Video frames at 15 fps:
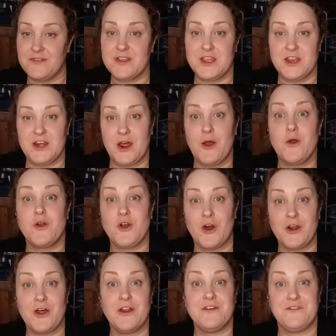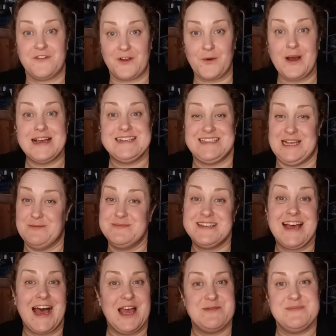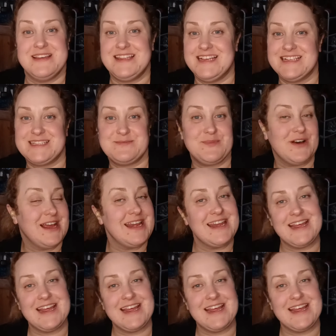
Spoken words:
you know, gone on for quite some time at this point,